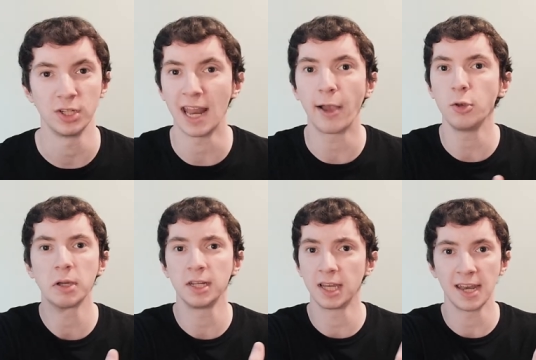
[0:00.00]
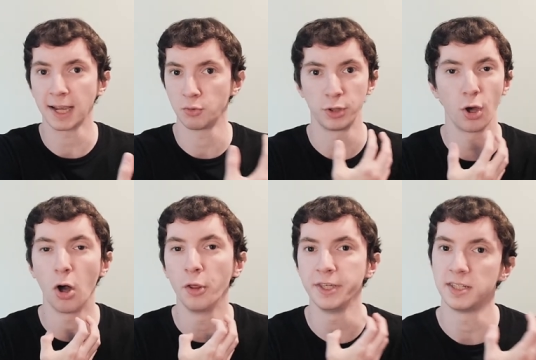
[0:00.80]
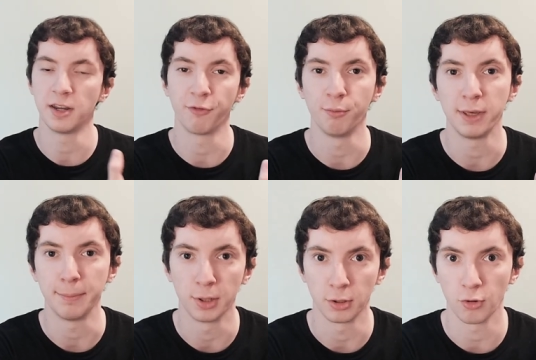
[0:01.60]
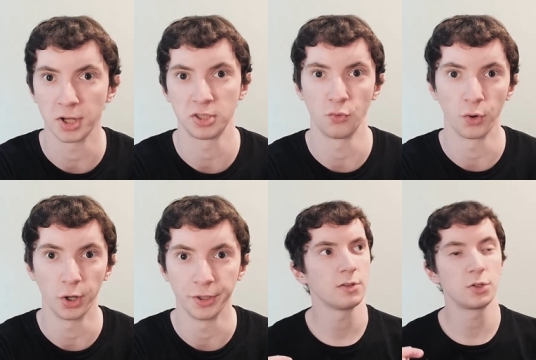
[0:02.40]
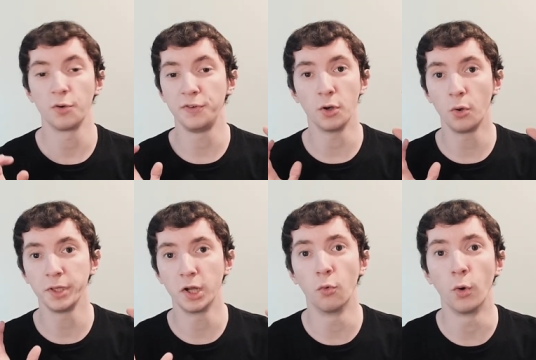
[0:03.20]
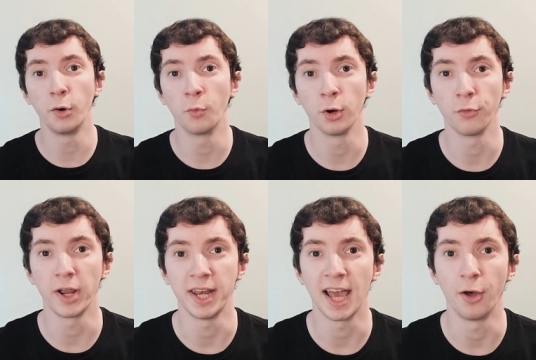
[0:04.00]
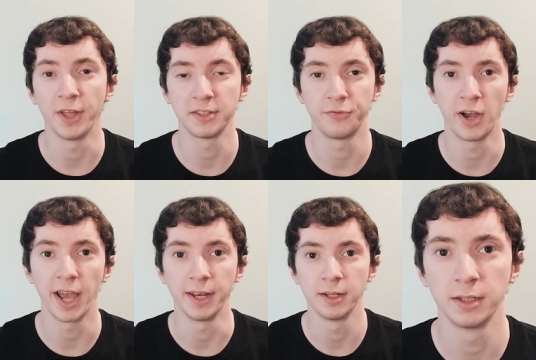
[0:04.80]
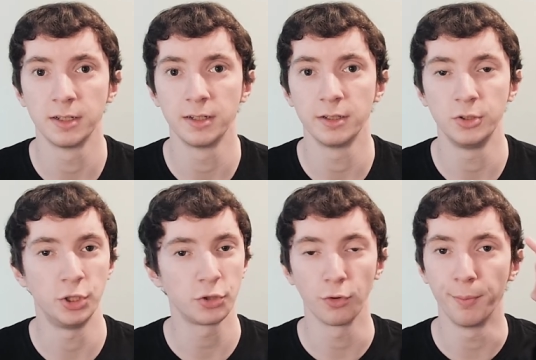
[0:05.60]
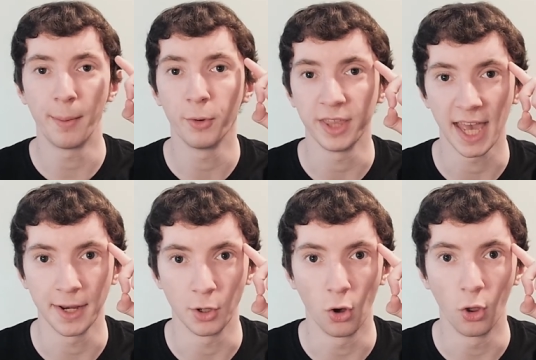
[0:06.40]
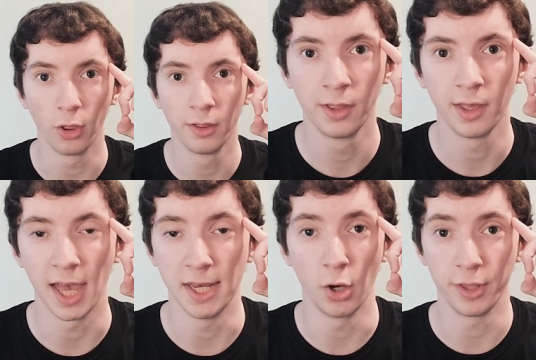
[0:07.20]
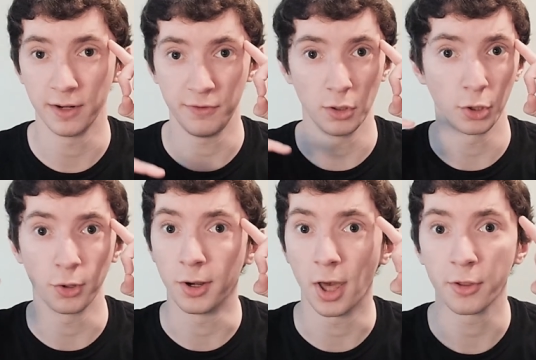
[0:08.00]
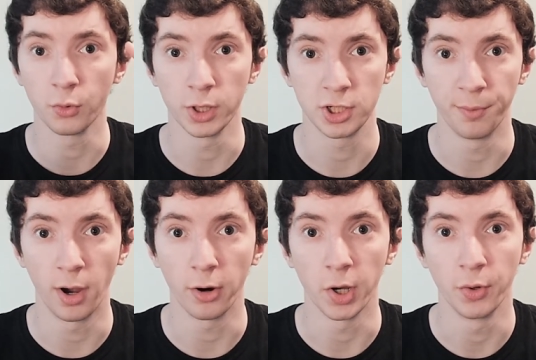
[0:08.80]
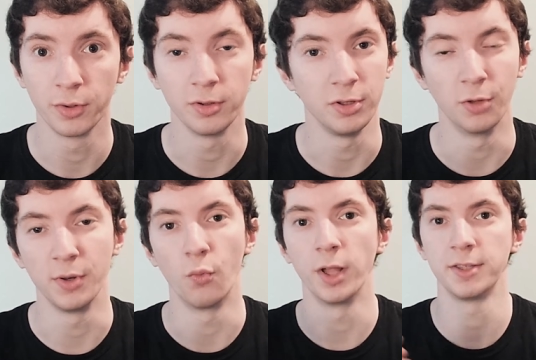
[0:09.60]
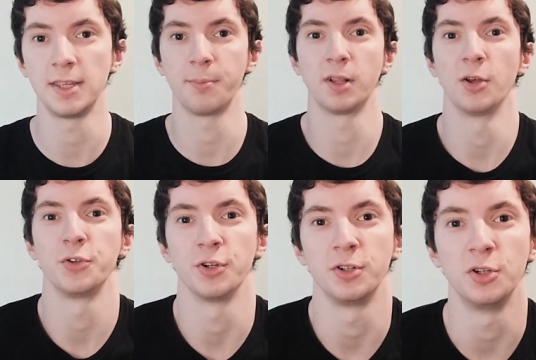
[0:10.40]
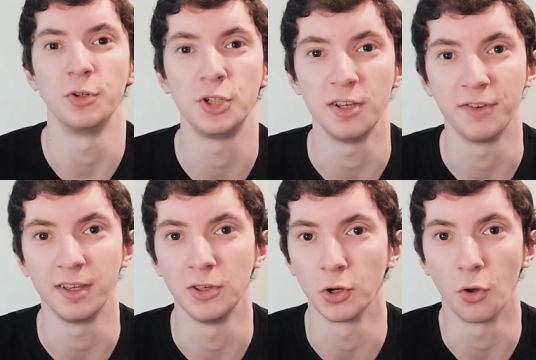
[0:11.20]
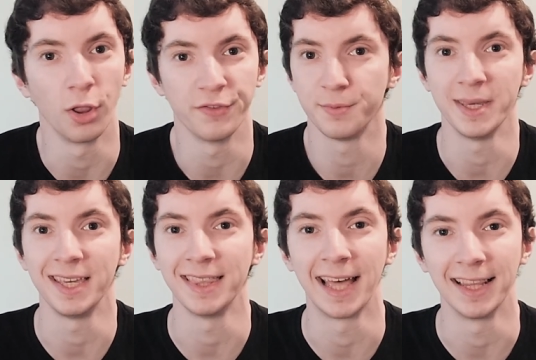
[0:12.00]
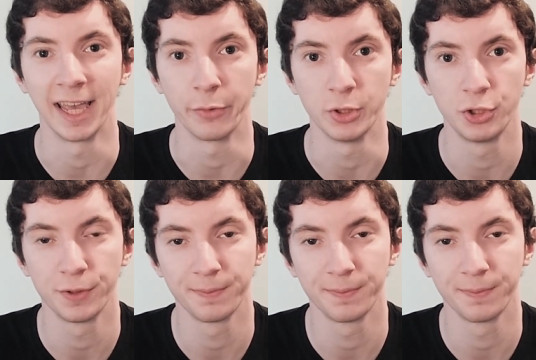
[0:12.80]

and now you can connect with all these different people across the world. So if you only know one word right now, that's fine. Just remember the end goal and know that if you learn another word tomorrow, you'll be one step closer to achieving your goal of speaking that language.